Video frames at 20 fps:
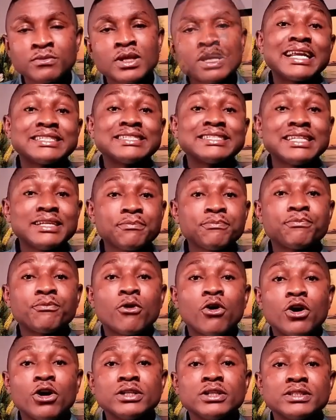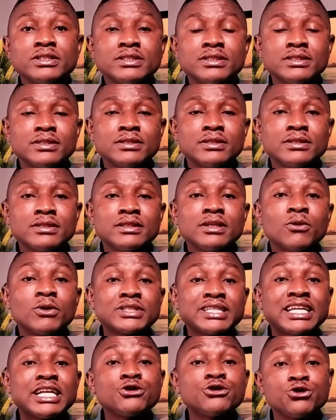At a certain point, there
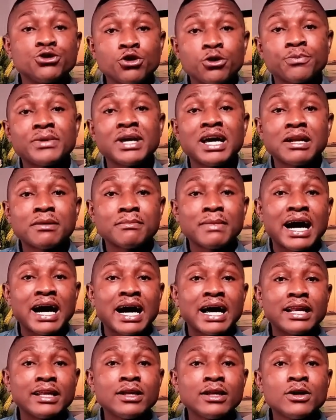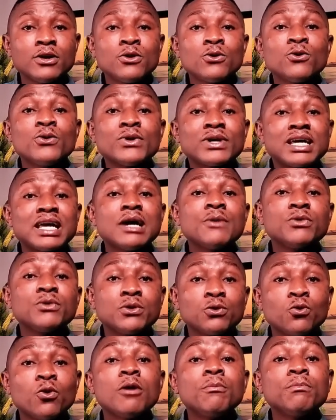was an Ethiopian man who came
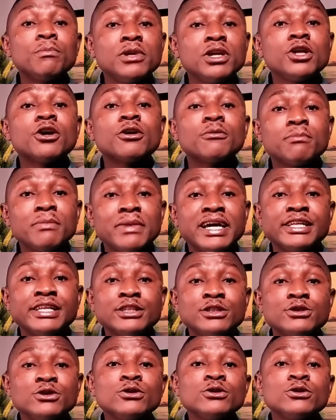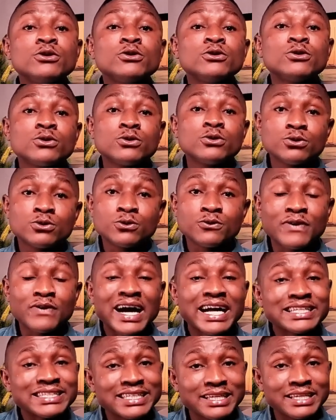with 1 million men to
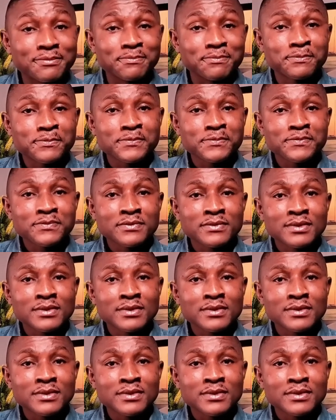fight him.